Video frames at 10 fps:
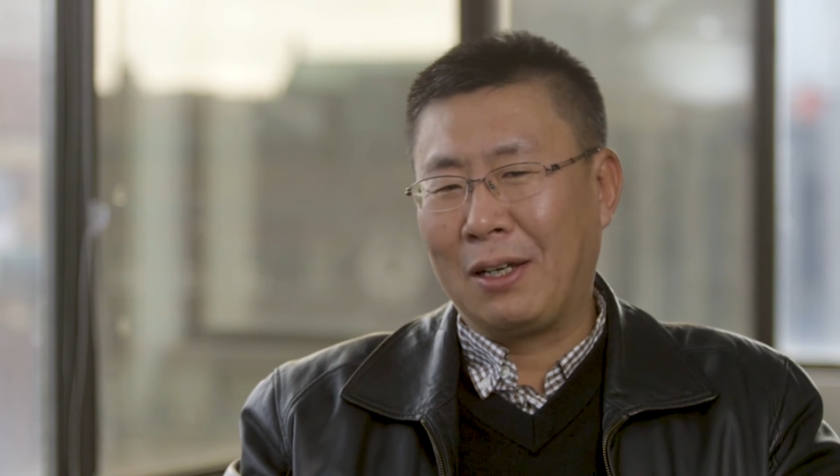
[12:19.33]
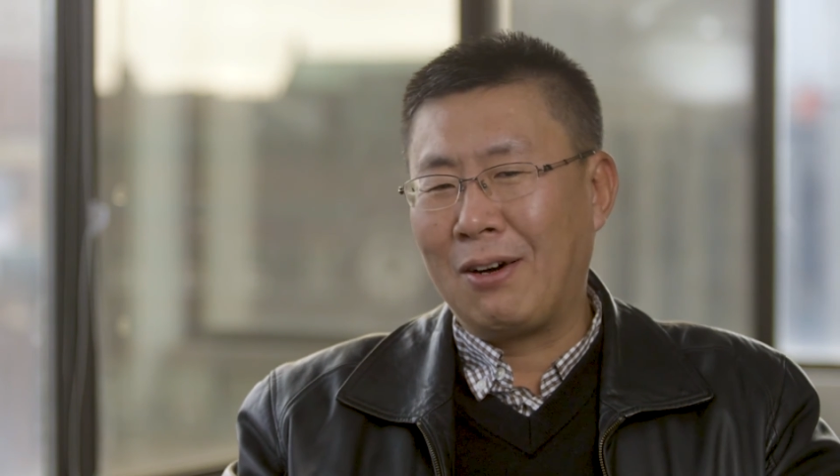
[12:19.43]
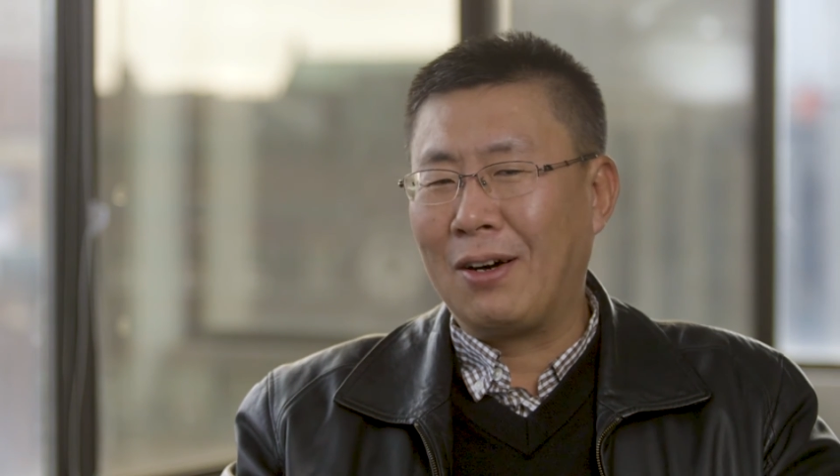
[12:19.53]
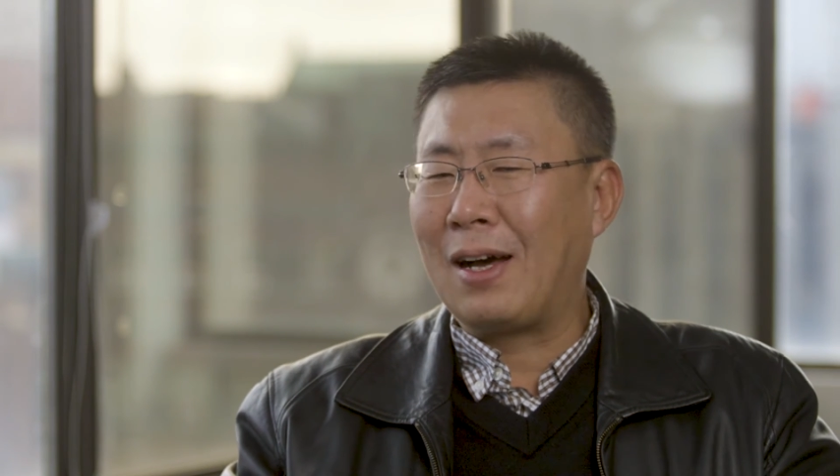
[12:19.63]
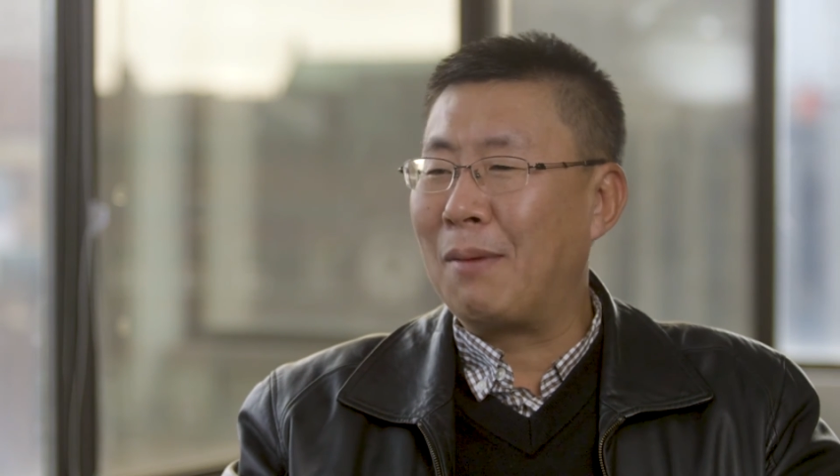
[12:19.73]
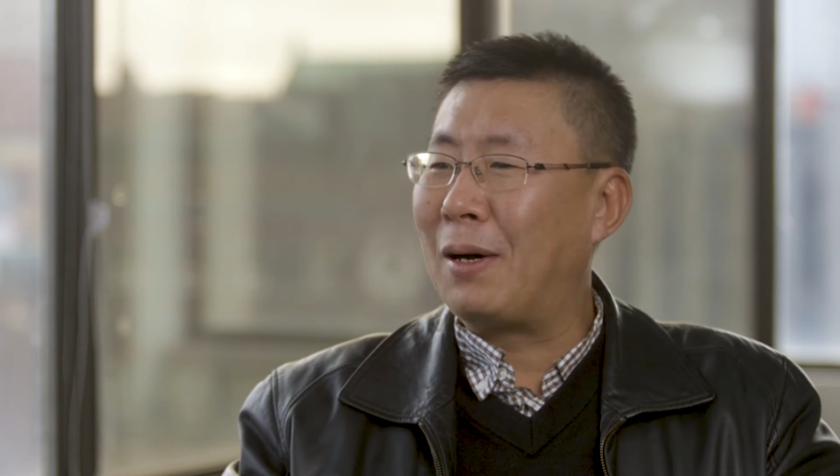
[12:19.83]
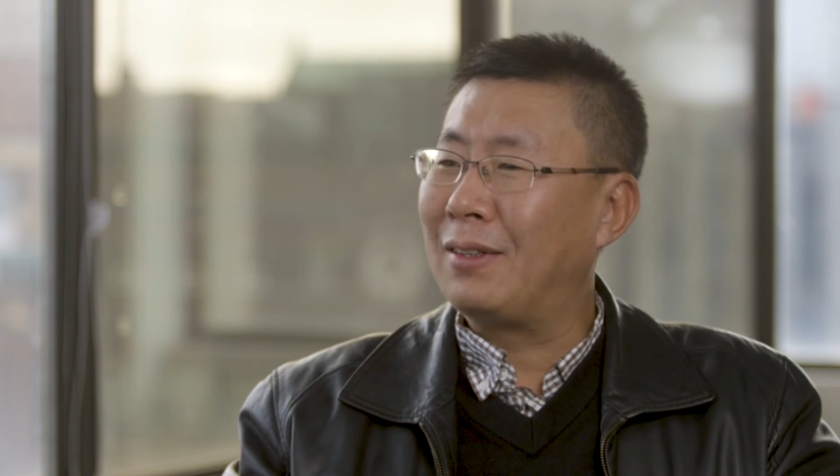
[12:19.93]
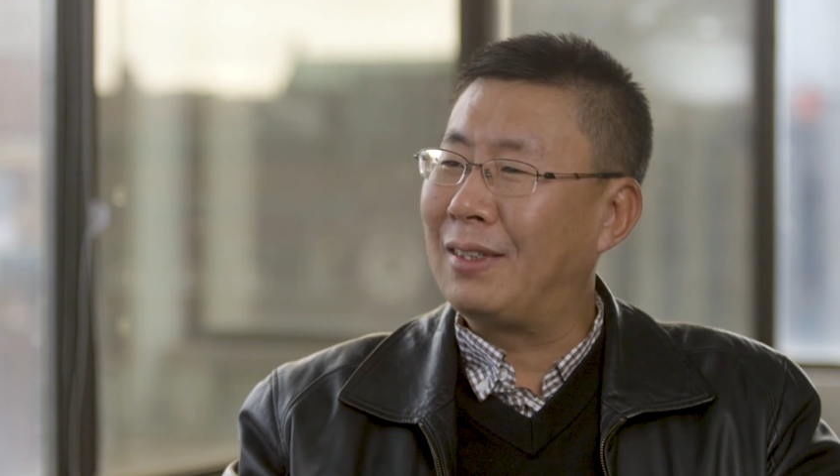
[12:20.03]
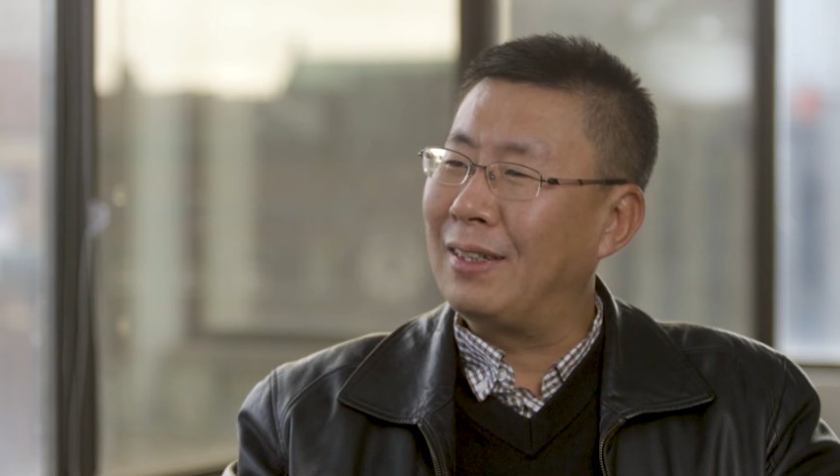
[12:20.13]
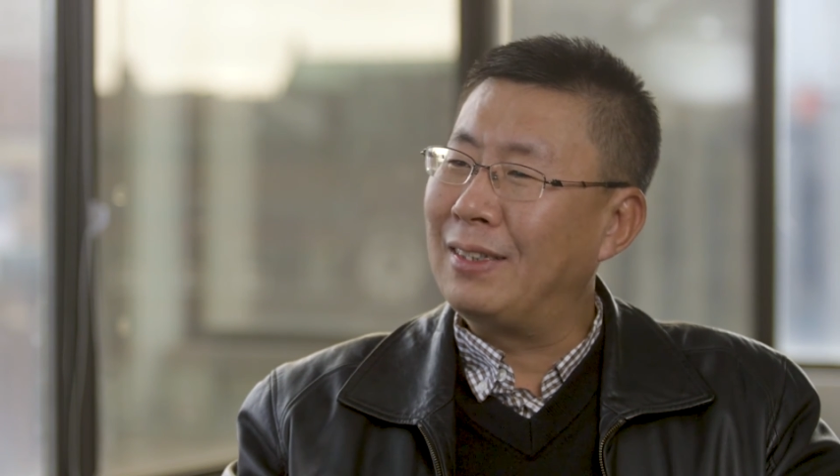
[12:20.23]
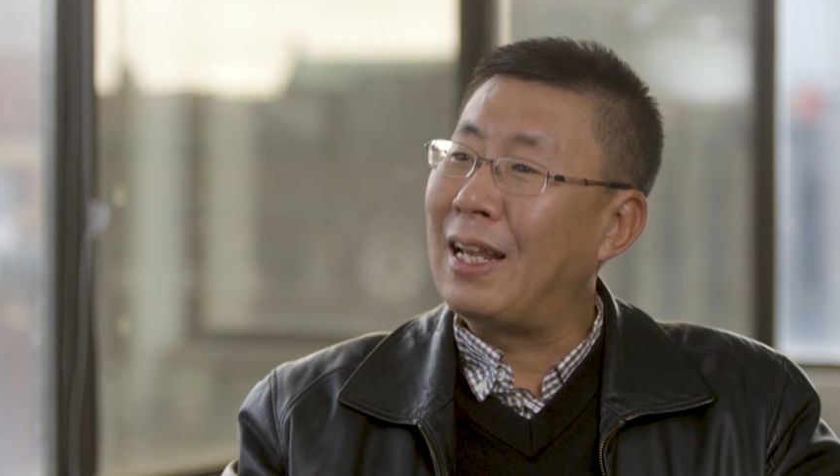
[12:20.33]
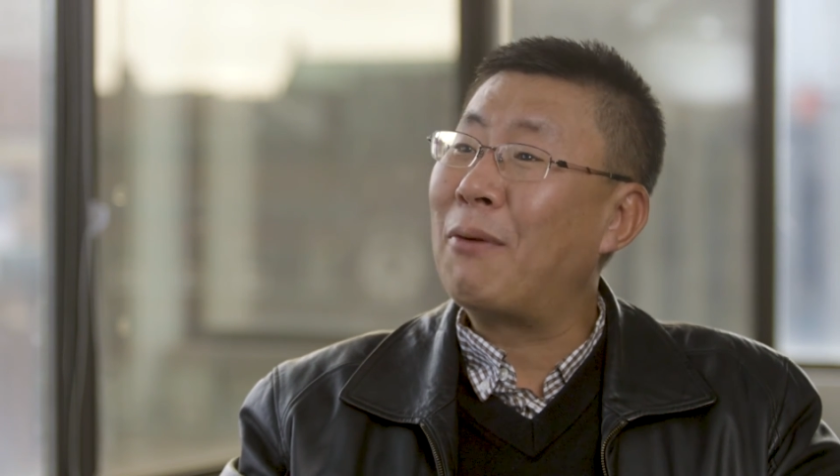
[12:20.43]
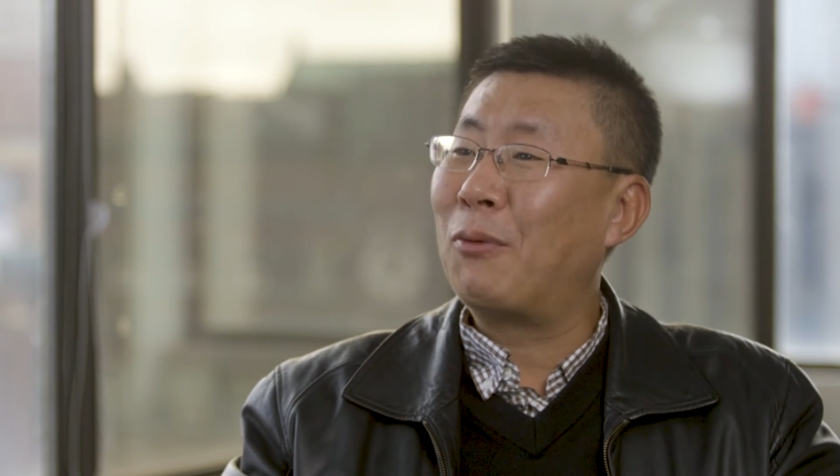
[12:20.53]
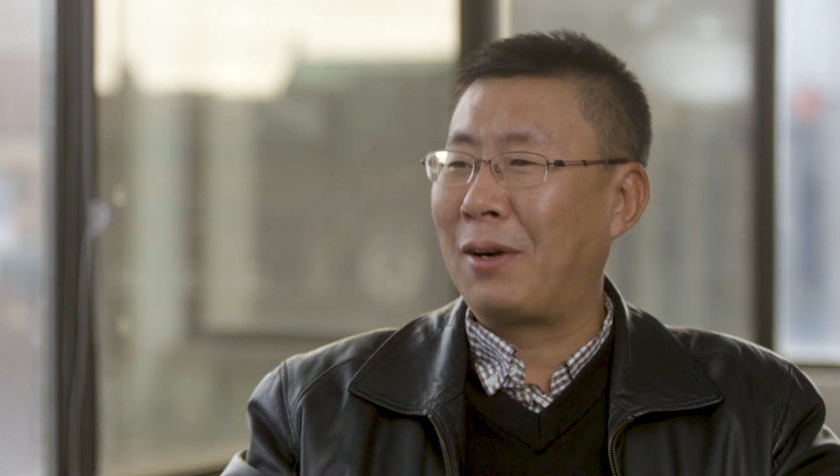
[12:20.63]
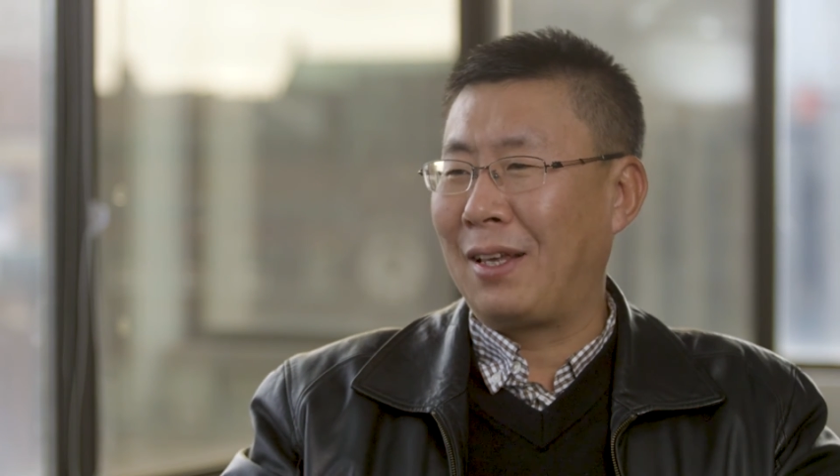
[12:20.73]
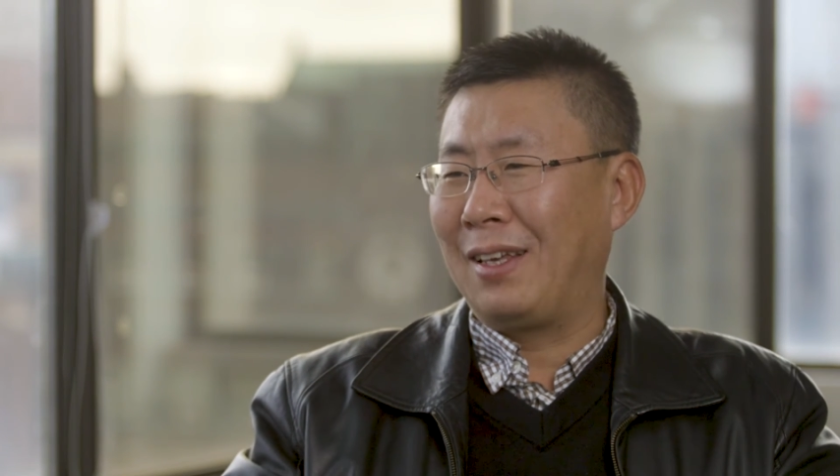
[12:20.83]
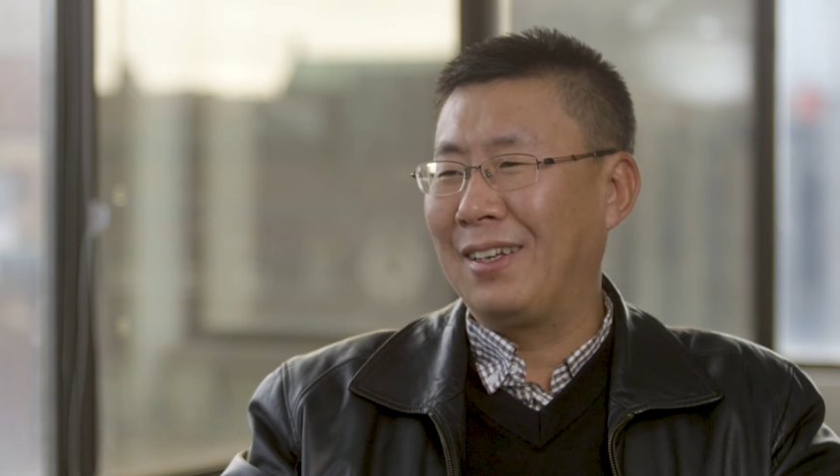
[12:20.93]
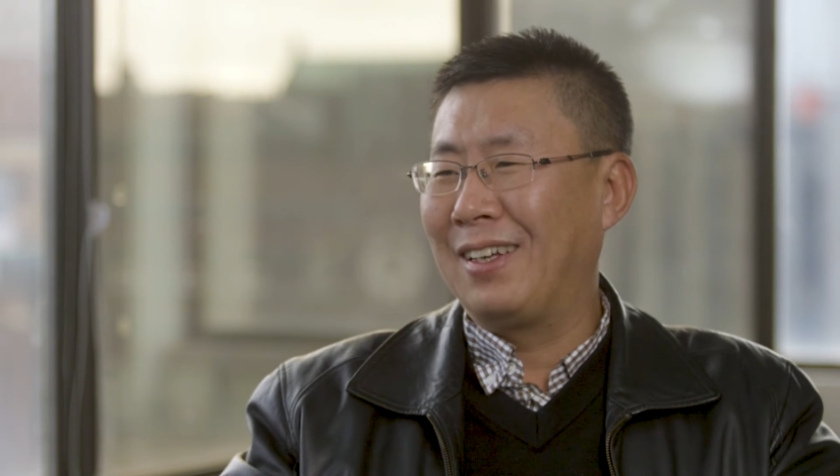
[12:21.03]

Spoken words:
talk about the networking.